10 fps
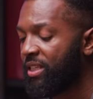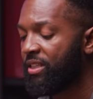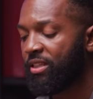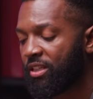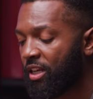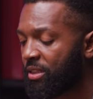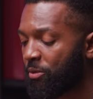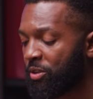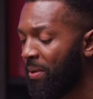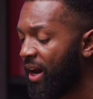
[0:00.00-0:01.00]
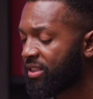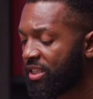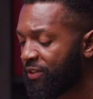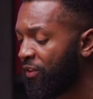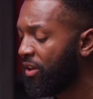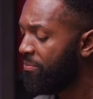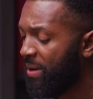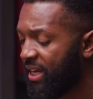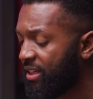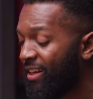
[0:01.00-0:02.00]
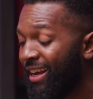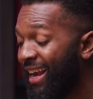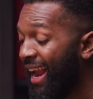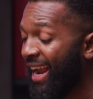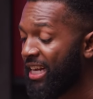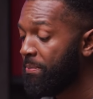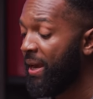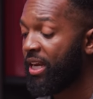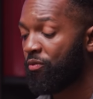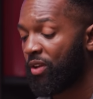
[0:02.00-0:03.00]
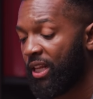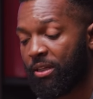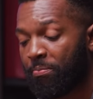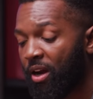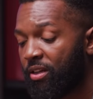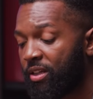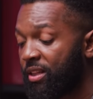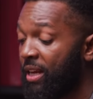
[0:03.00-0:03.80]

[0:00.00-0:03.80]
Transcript: sends its customers boxes full of bacon and bacon related products